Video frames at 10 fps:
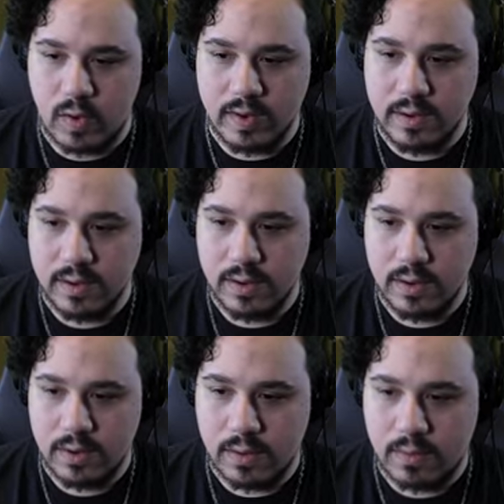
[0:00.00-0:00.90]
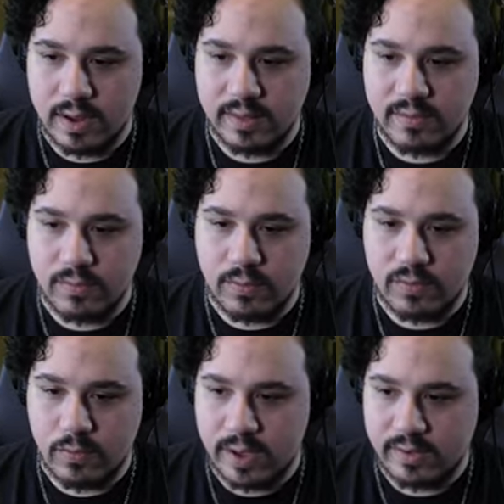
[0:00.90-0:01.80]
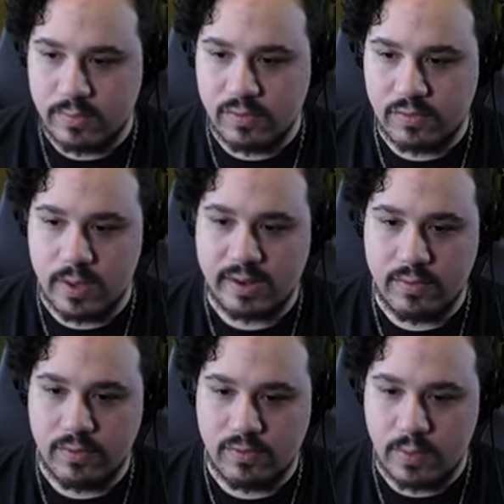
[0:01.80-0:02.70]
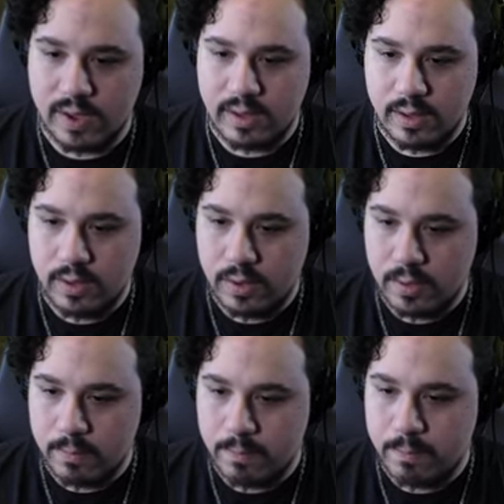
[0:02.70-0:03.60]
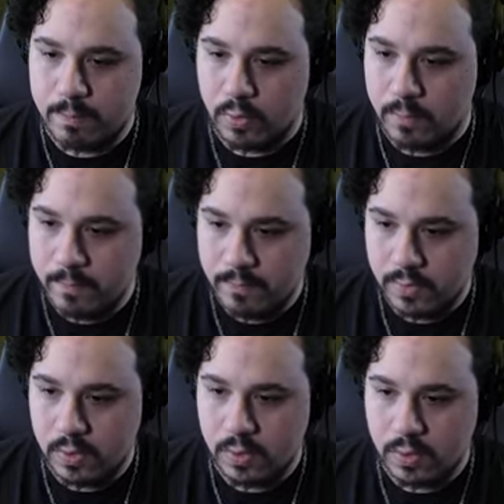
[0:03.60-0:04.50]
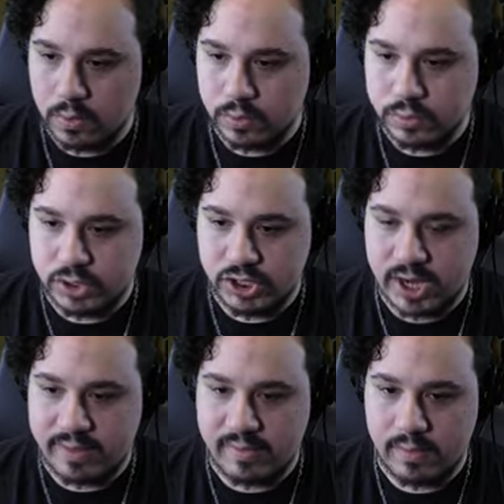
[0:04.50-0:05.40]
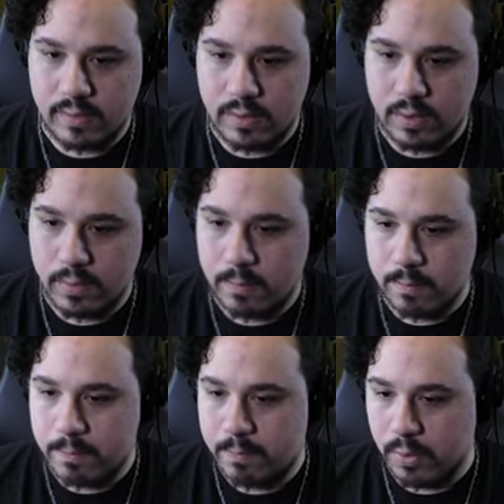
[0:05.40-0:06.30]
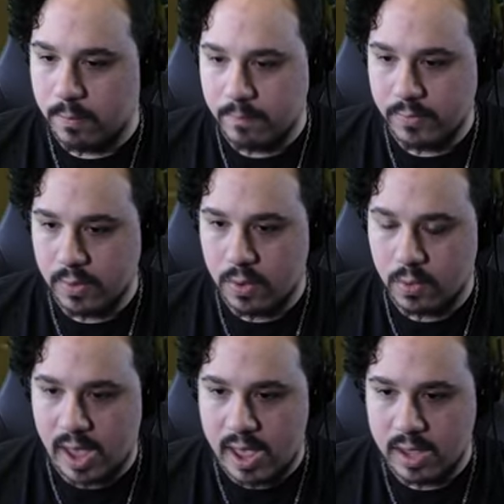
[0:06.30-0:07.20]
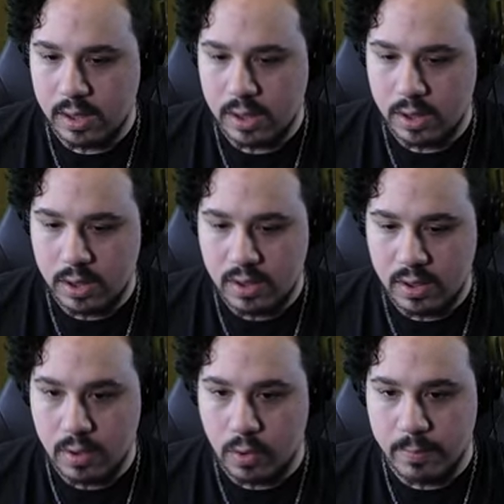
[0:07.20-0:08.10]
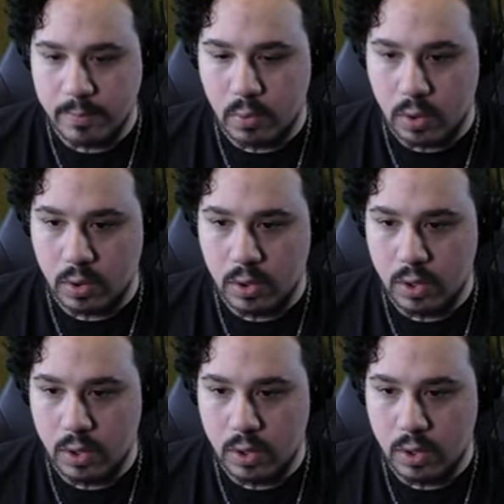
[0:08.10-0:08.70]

one. Alright, let's do this quick, do this quick, do this quick. Boom. Oh, shit. Boom. Okay. Open the portal.